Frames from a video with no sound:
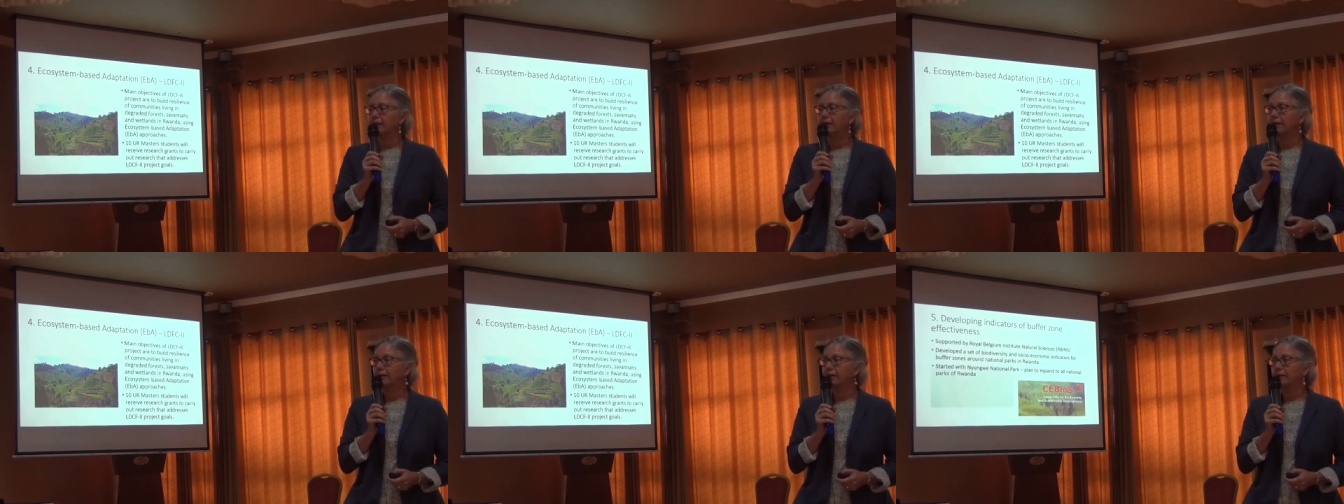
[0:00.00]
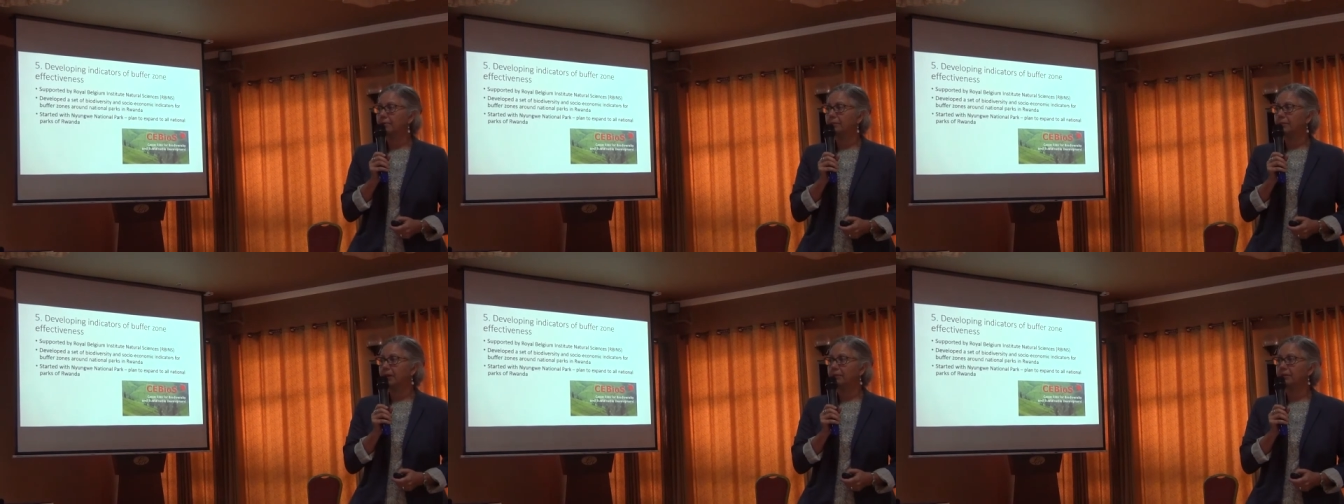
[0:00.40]

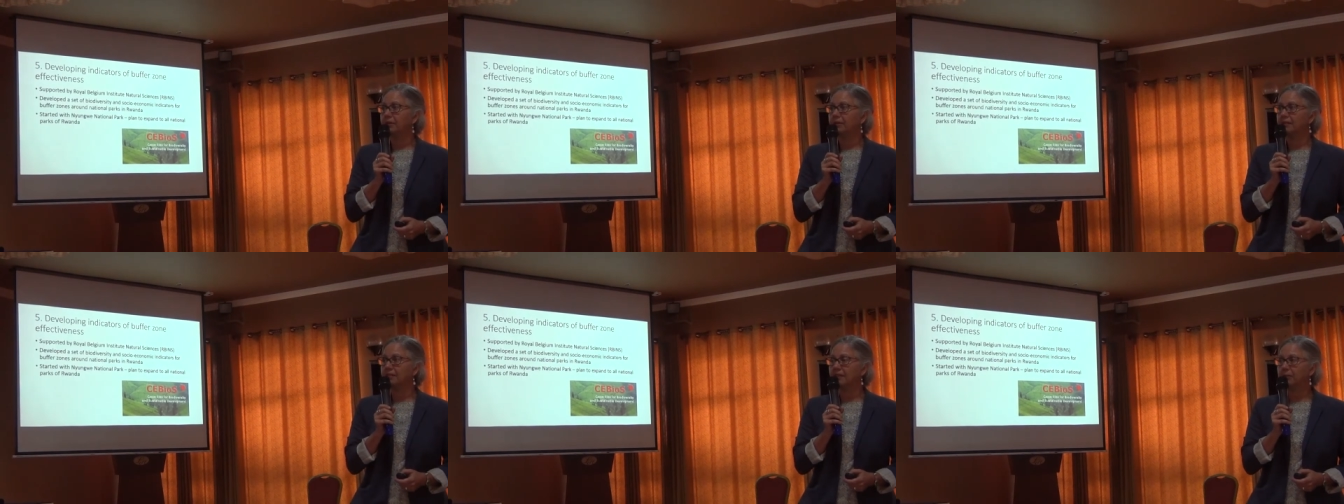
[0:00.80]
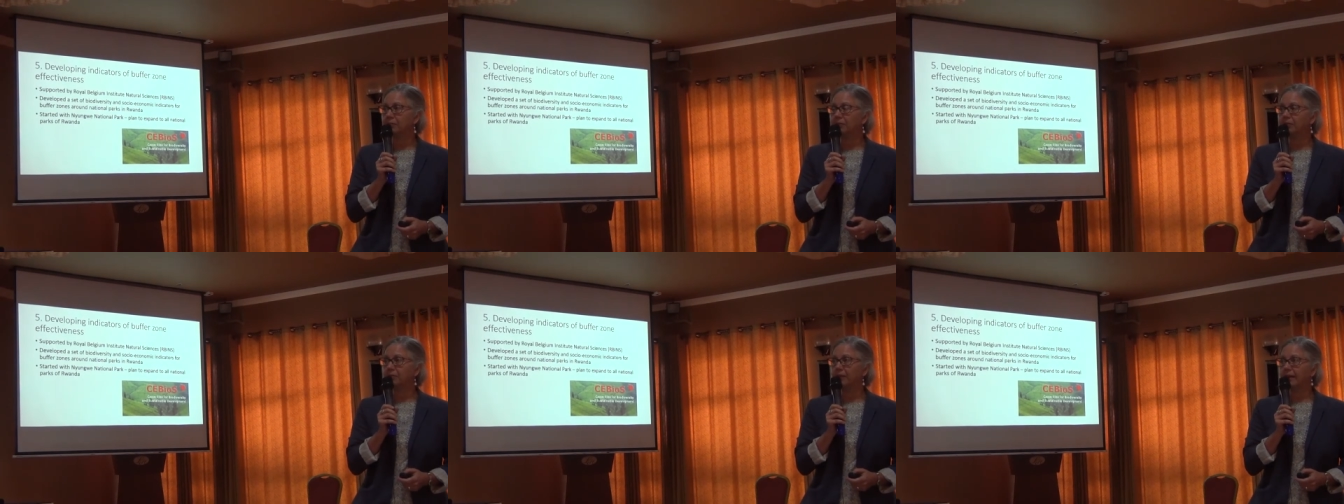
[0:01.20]
Um, I'm going to skip
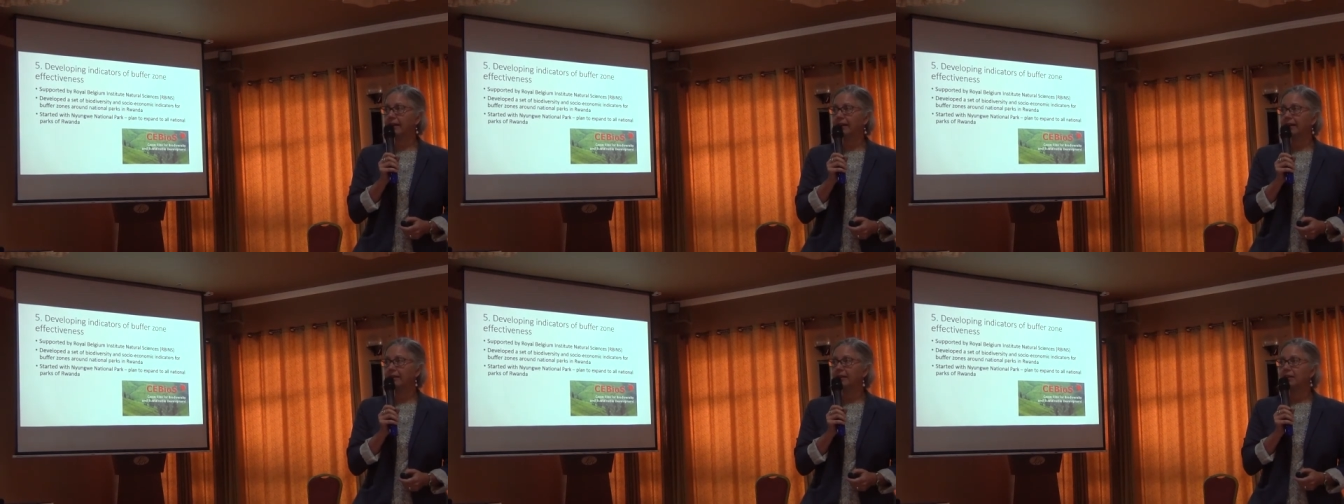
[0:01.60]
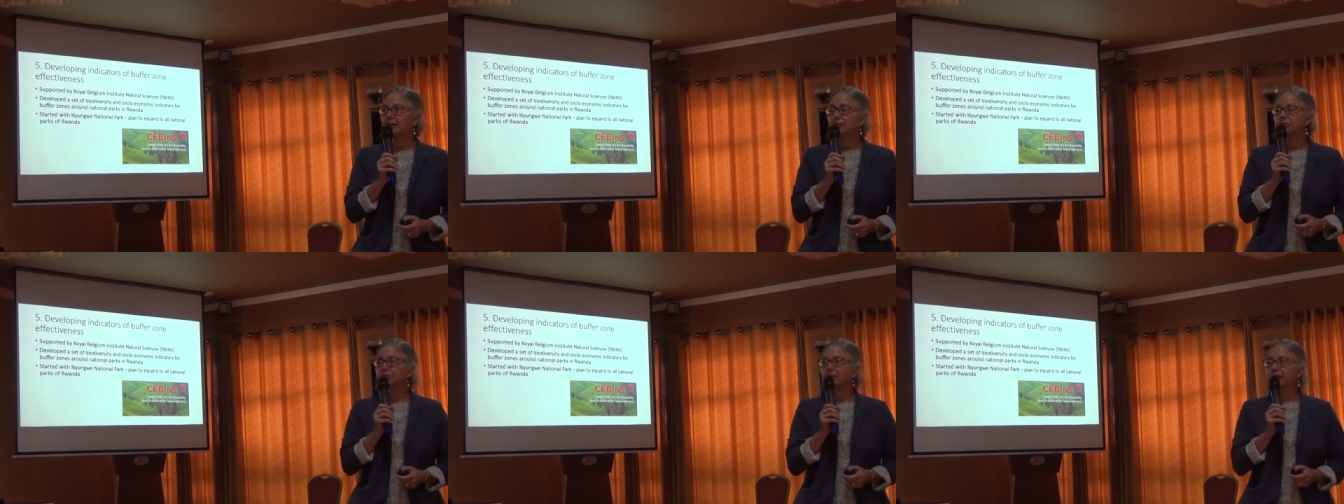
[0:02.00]
through that to